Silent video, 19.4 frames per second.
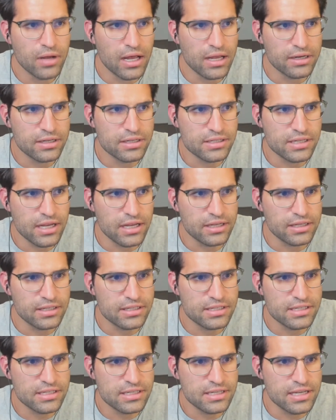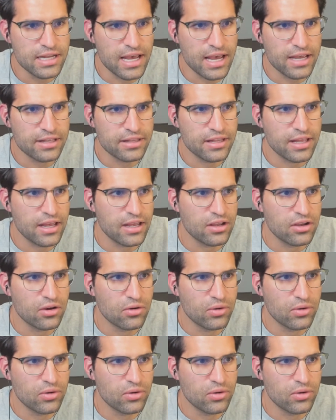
mine because I snagged that.